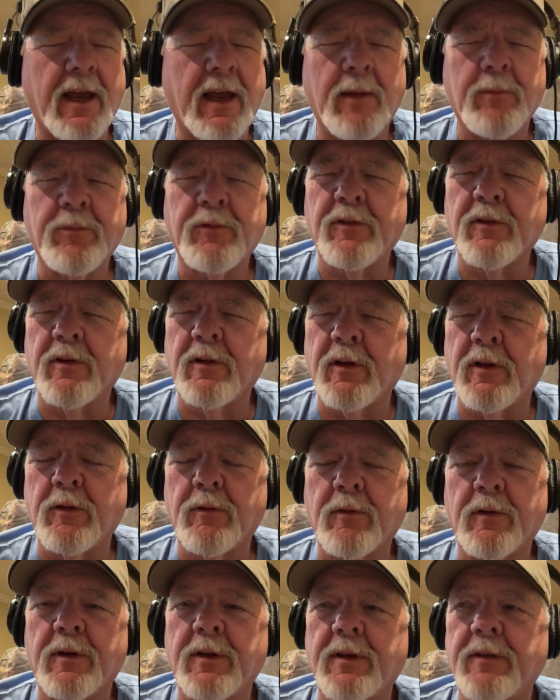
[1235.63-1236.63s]

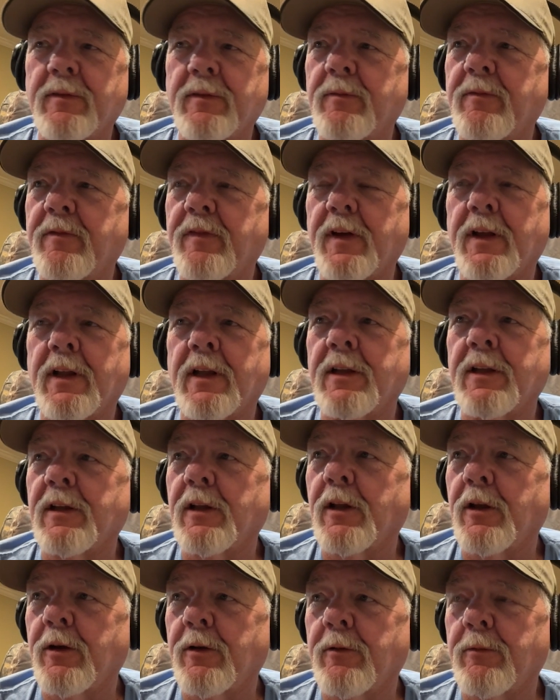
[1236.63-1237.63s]
absolutely fell
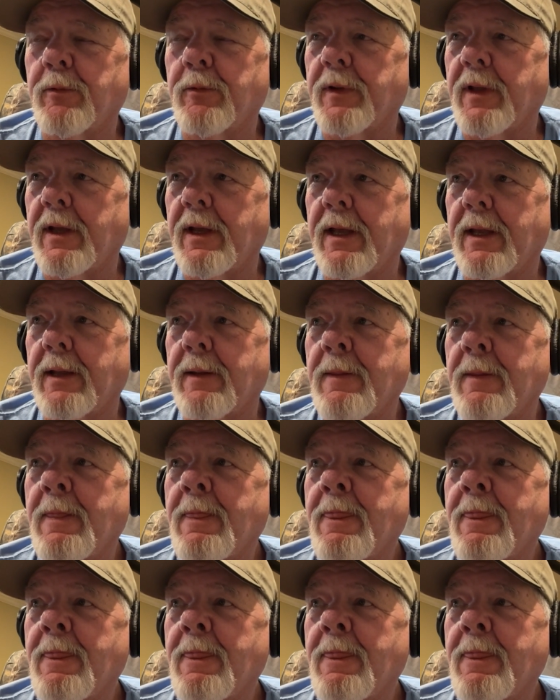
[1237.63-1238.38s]
in love with that.